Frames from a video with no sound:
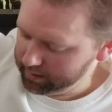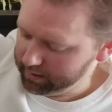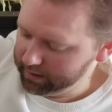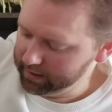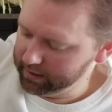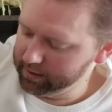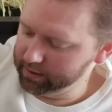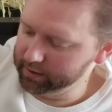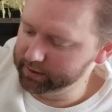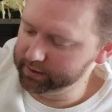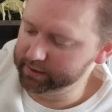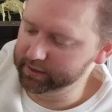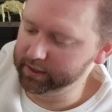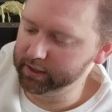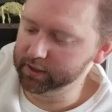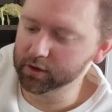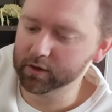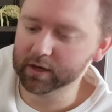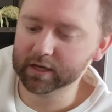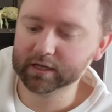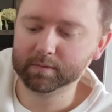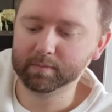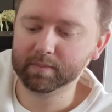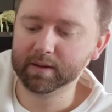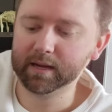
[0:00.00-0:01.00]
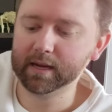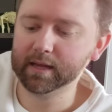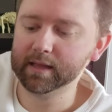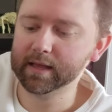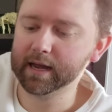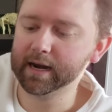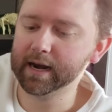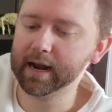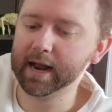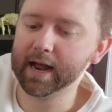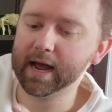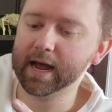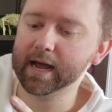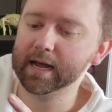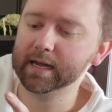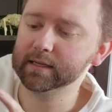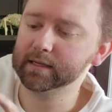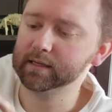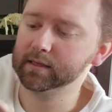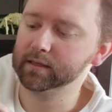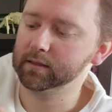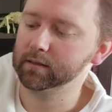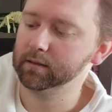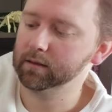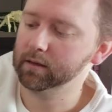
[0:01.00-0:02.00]
here's the USB that it
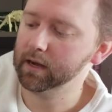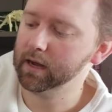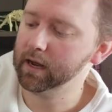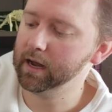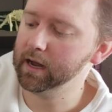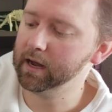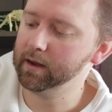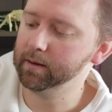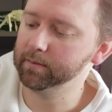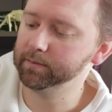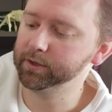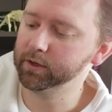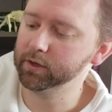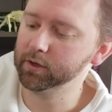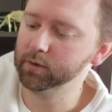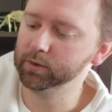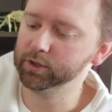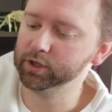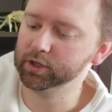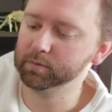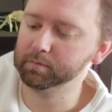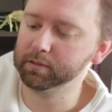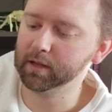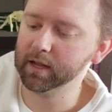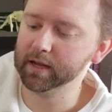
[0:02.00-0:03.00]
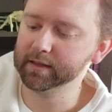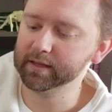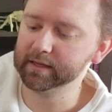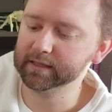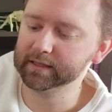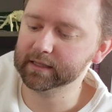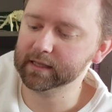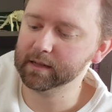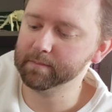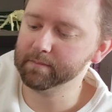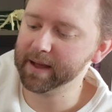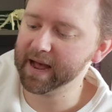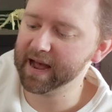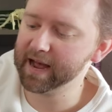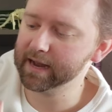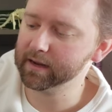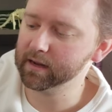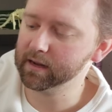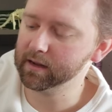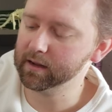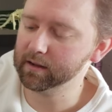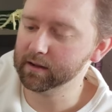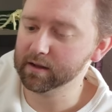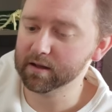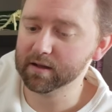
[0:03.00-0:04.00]
has. Um, so you would just plug this in the back
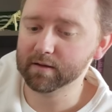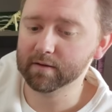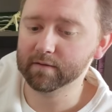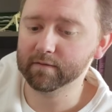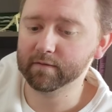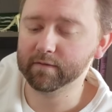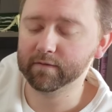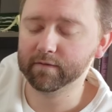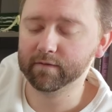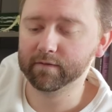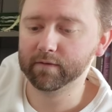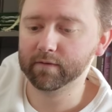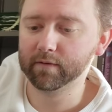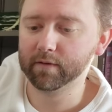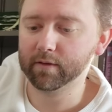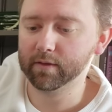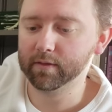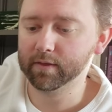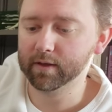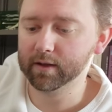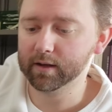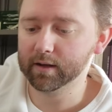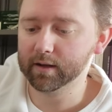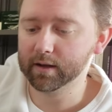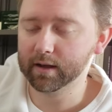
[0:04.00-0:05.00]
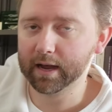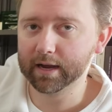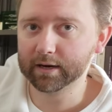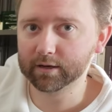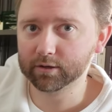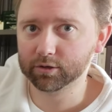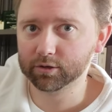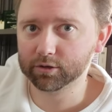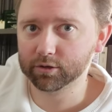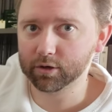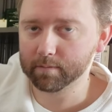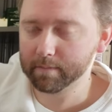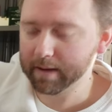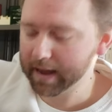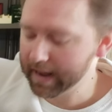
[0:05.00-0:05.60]
of the extra